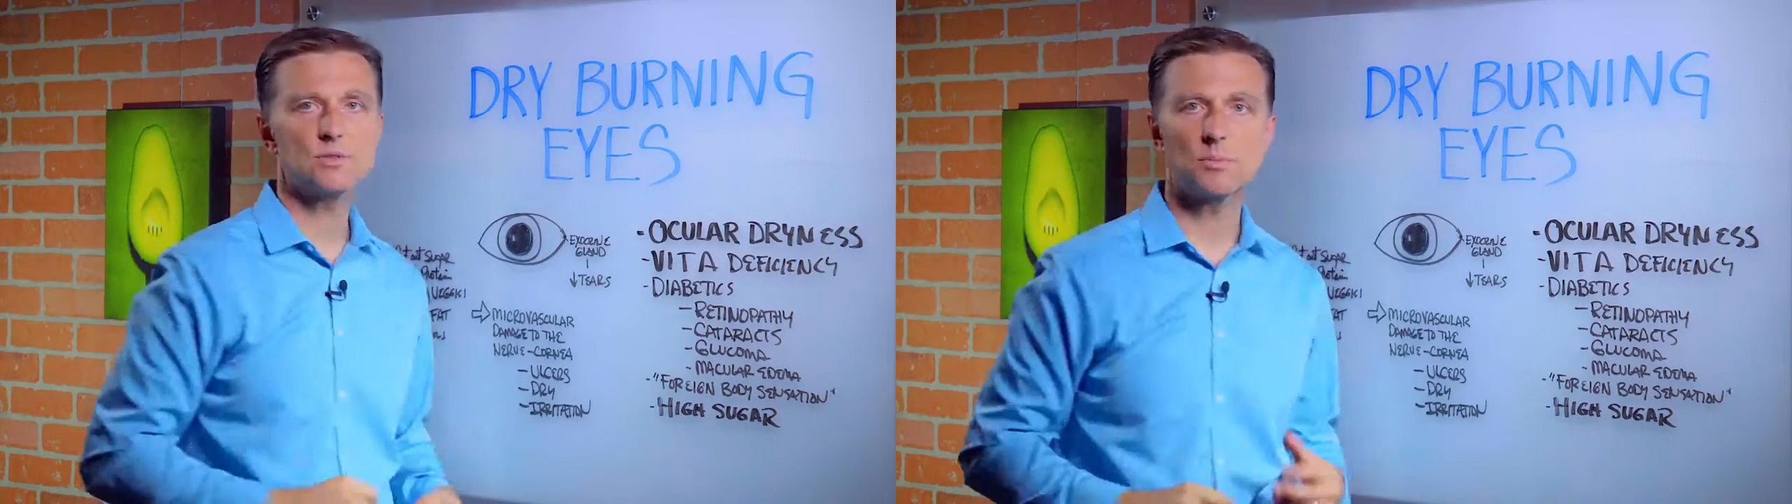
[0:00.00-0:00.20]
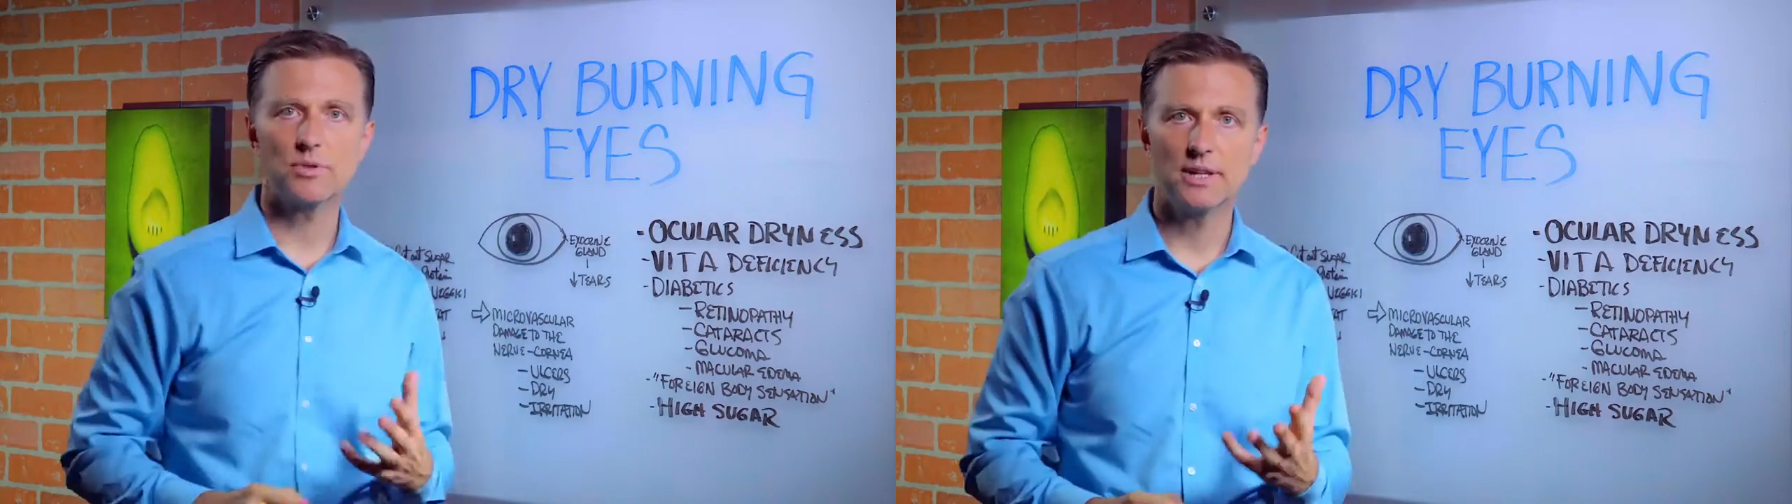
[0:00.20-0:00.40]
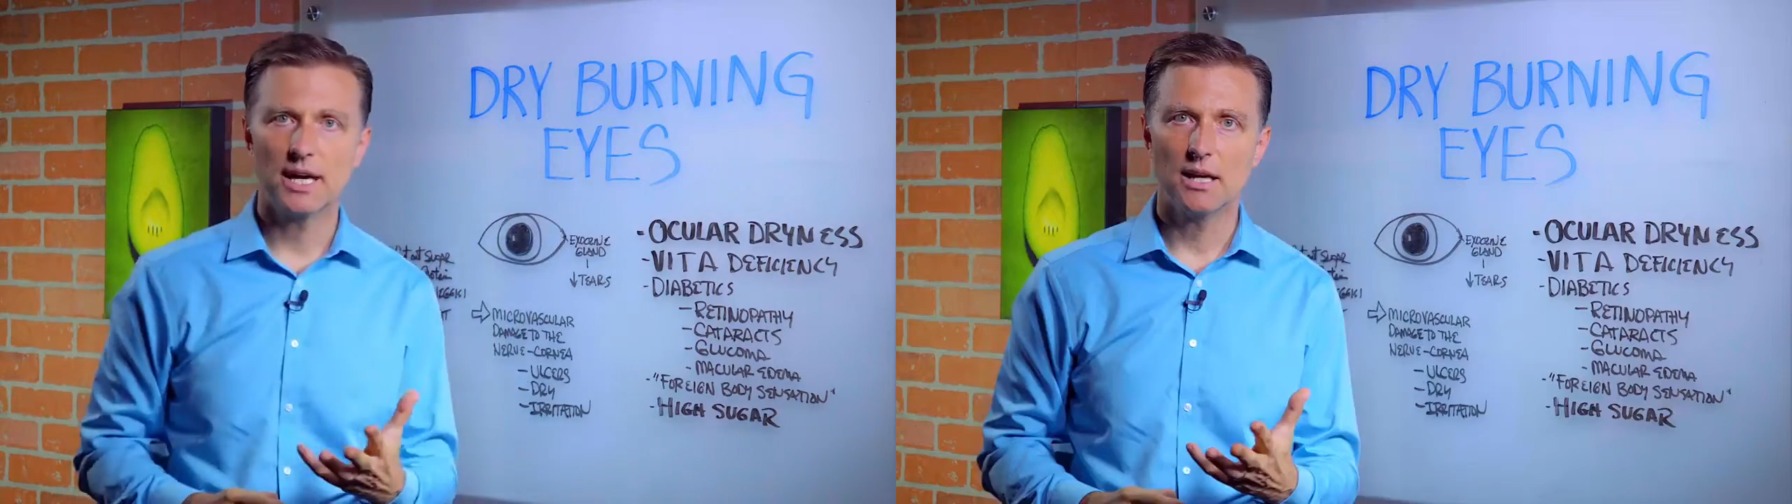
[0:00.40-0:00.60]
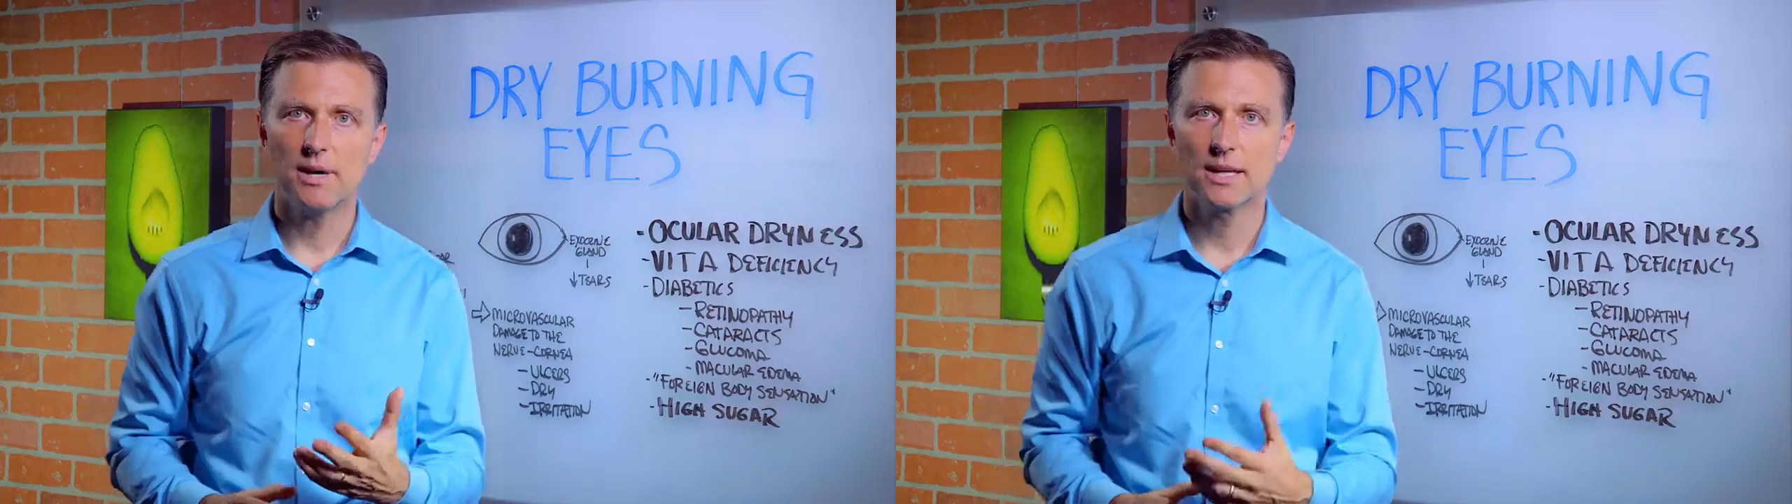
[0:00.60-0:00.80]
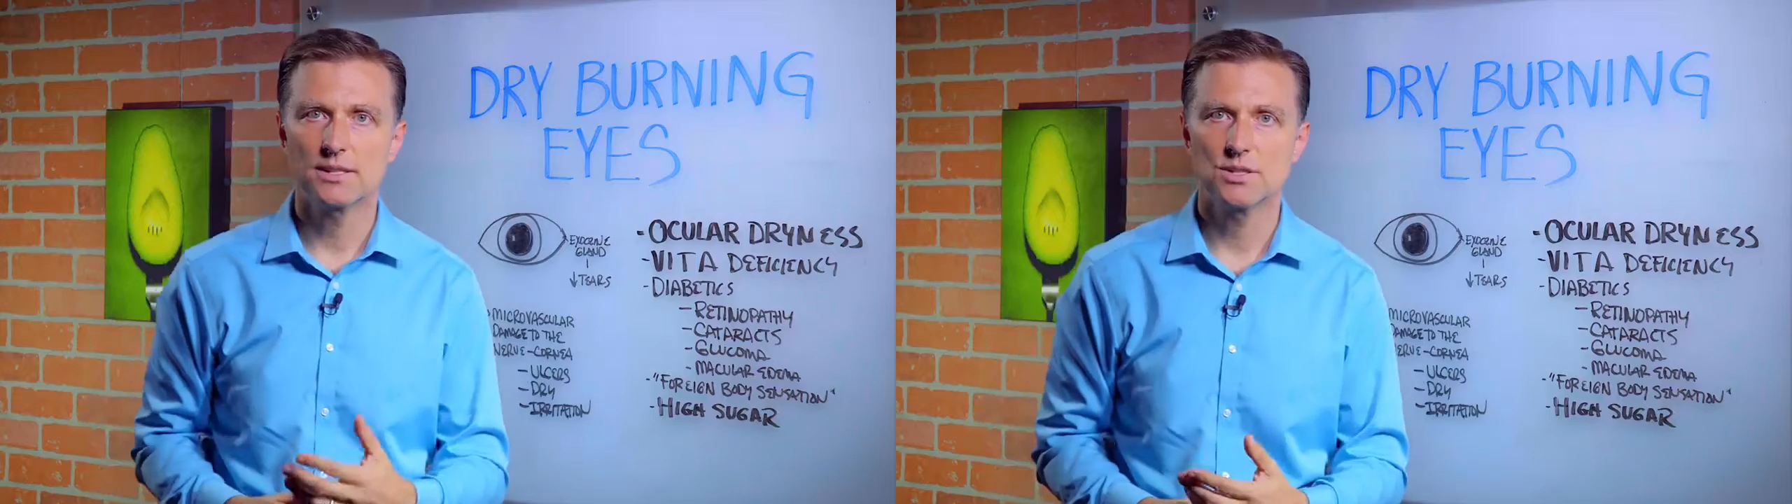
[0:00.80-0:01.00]
It was a
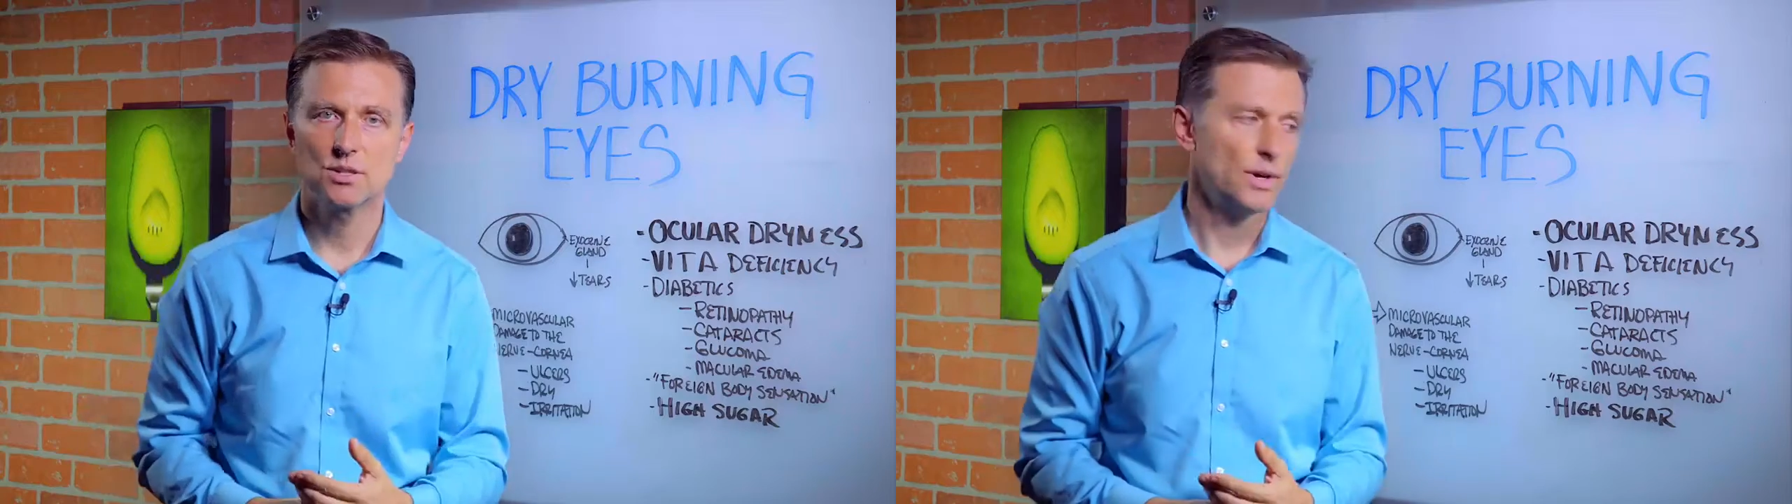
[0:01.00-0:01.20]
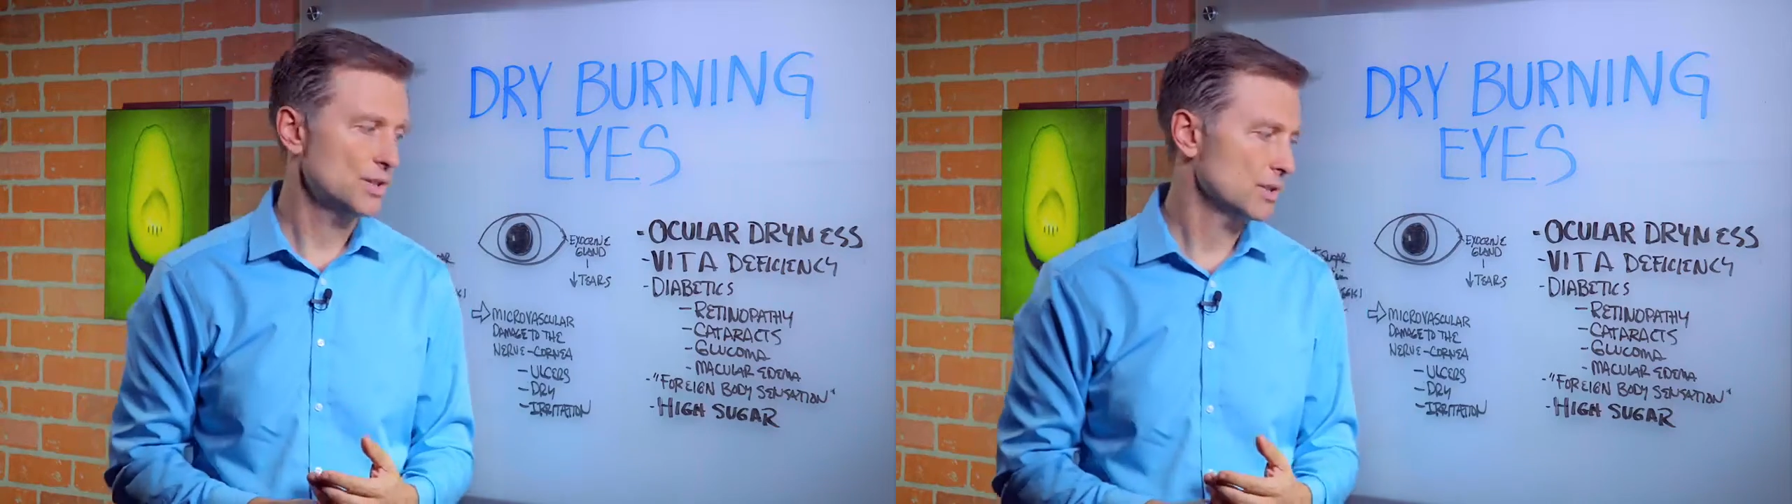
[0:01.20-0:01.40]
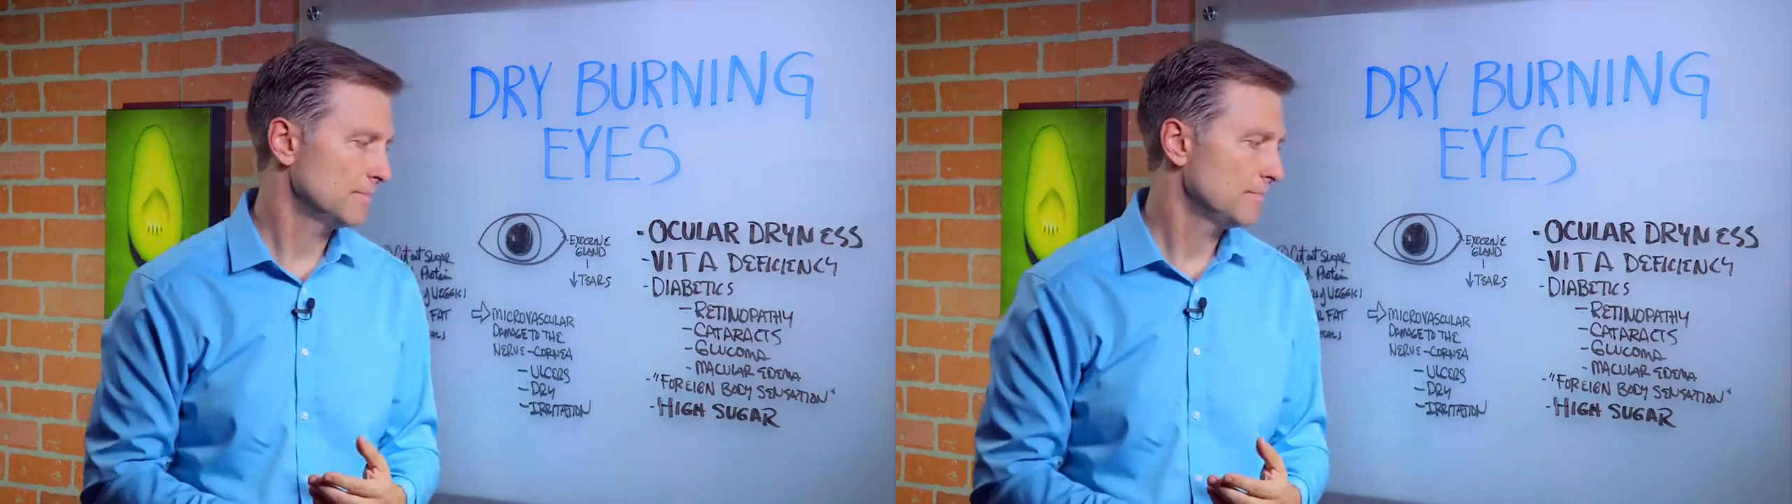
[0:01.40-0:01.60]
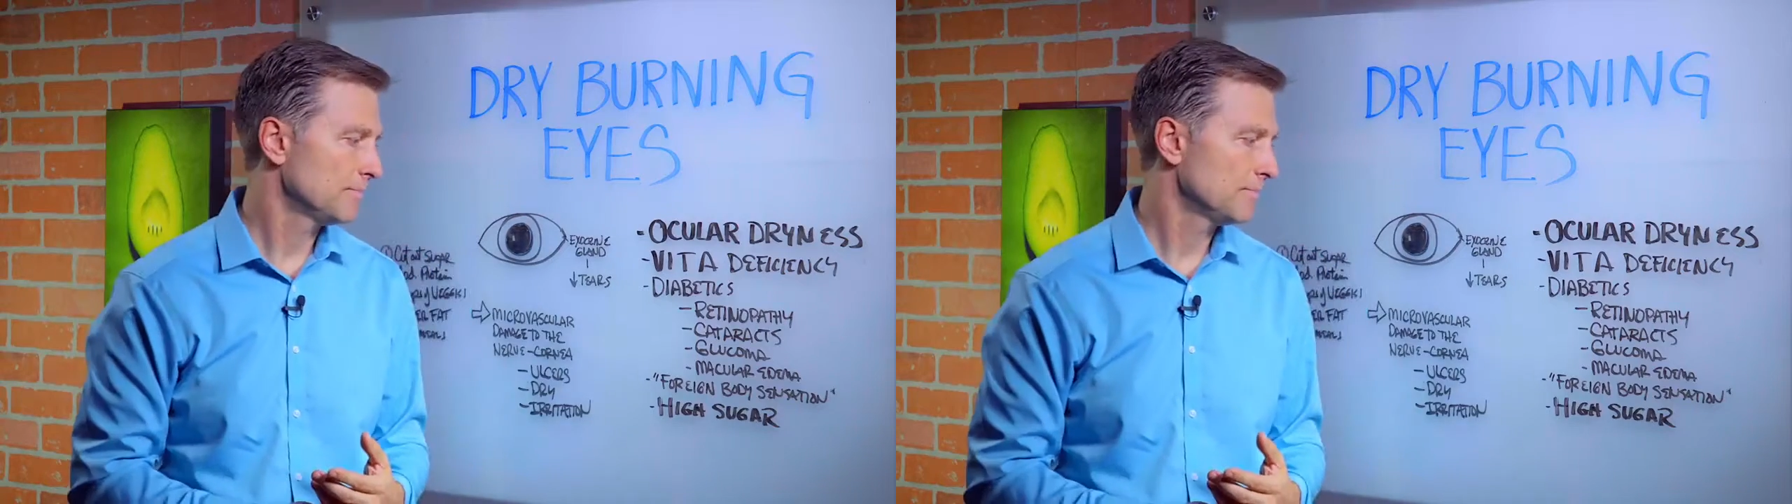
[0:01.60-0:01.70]
pre-diabetic situation.